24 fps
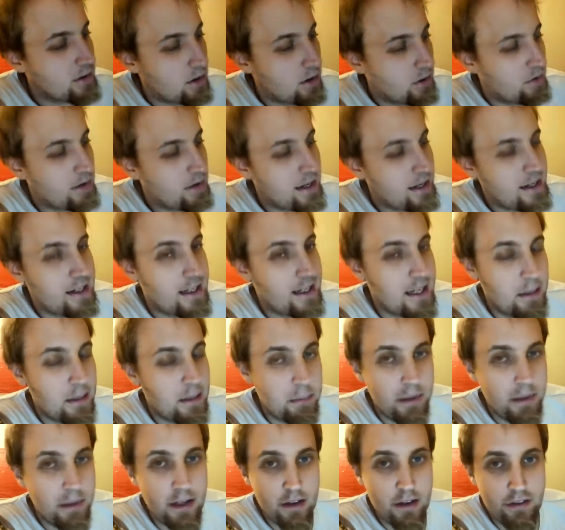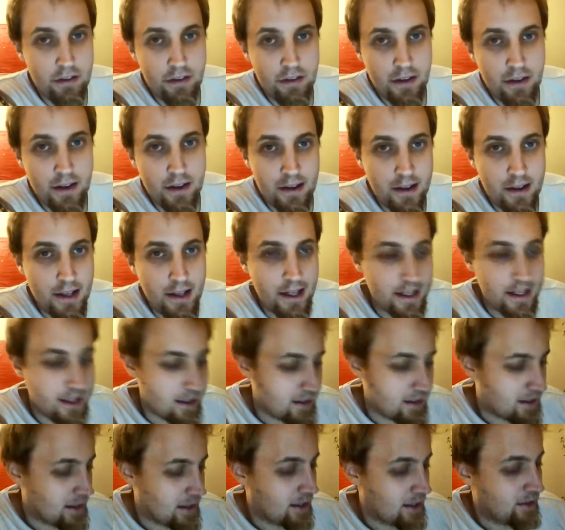already a bit of a
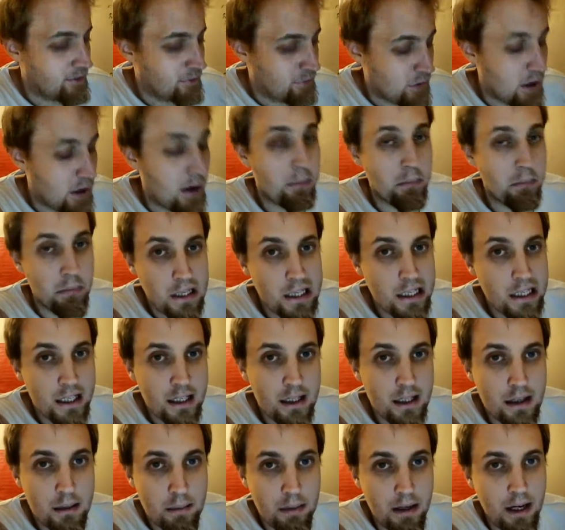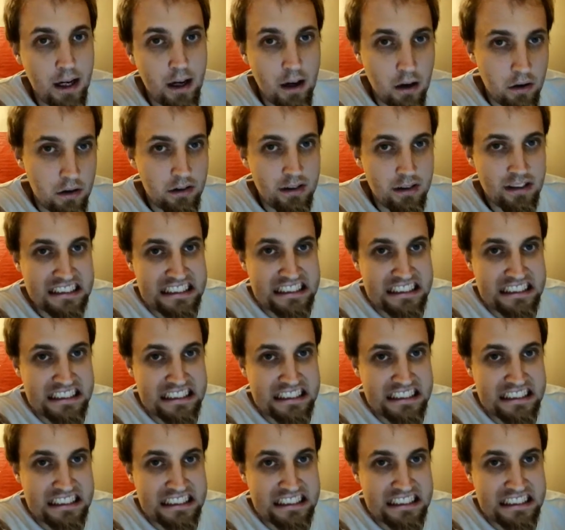kind of rumbling about